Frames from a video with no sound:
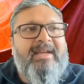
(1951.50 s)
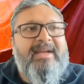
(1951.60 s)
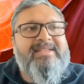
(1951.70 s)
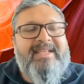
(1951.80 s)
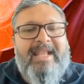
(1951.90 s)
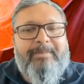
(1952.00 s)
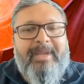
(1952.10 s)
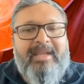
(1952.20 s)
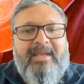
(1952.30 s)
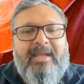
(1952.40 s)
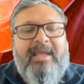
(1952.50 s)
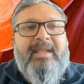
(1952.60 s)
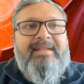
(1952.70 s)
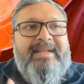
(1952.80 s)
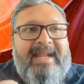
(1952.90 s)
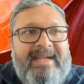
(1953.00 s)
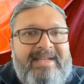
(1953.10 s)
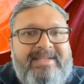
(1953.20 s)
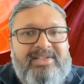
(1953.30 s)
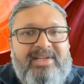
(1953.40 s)
is helping the data
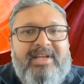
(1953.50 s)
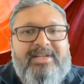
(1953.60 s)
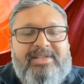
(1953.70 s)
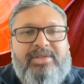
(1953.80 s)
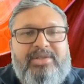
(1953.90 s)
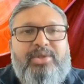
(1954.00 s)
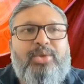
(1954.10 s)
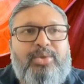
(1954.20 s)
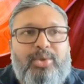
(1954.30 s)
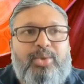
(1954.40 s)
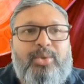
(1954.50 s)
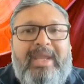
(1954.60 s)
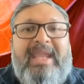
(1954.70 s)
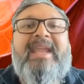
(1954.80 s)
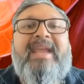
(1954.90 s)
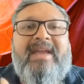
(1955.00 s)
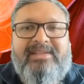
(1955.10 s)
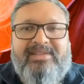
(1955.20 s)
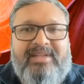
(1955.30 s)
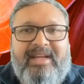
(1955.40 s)
engineers to do AI
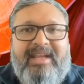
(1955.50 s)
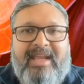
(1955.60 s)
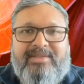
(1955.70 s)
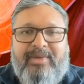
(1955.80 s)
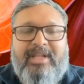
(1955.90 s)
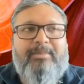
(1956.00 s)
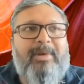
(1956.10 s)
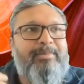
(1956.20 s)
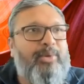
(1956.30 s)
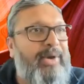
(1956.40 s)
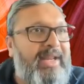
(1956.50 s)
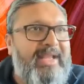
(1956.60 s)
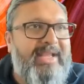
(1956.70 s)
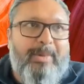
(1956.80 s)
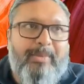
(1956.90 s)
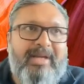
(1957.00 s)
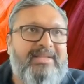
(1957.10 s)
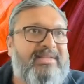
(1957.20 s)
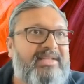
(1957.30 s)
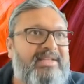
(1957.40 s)
engineering as well by providing
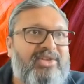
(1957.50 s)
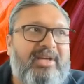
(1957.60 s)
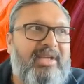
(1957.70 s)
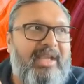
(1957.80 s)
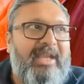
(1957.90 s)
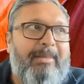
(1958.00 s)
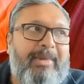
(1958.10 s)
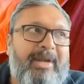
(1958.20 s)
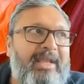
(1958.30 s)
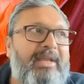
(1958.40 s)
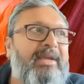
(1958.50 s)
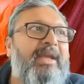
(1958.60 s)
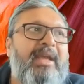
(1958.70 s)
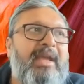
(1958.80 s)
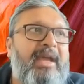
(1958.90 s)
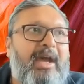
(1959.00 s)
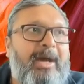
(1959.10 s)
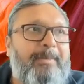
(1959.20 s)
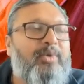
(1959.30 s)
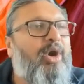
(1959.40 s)
capabilities like chunking, embedding,
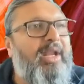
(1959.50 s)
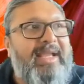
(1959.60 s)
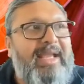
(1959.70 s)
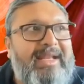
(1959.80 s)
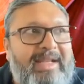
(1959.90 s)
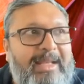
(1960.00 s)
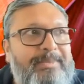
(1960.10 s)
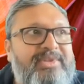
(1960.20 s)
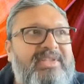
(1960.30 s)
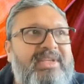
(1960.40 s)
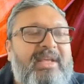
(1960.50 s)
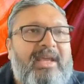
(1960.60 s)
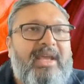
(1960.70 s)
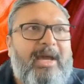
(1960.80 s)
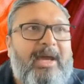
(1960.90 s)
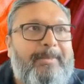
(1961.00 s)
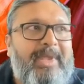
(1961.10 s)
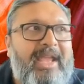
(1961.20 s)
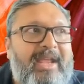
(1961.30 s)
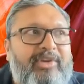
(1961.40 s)
calling LLMs,
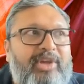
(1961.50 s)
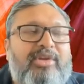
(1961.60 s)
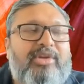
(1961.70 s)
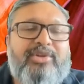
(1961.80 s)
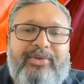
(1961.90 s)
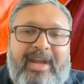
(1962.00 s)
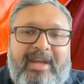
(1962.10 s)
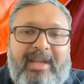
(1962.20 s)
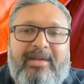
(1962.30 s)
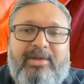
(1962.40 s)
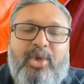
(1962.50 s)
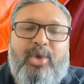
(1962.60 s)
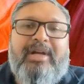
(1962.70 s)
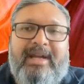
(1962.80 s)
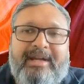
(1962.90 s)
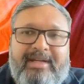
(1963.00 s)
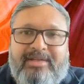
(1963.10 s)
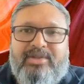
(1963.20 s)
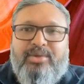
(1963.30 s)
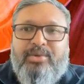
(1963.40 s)
and we are also creating newer
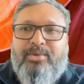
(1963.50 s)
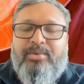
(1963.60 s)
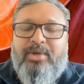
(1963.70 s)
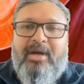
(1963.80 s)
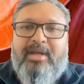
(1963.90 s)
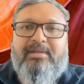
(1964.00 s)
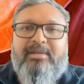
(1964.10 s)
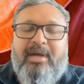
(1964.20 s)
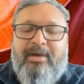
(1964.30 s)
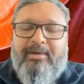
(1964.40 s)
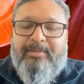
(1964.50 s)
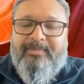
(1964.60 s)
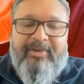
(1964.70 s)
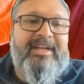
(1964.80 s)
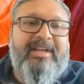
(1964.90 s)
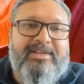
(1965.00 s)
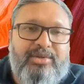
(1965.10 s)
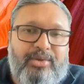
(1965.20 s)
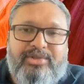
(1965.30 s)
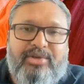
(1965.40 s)
connectors to vector
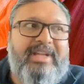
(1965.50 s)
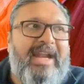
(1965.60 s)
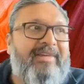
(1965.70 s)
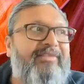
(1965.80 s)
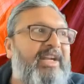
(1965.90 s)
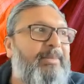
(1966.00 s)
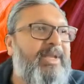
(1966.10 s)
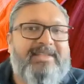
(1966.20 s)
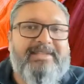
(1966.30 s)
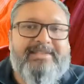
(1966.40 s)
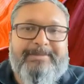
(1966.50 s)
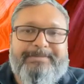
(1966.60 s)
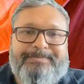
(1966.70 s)
stores or graph databases.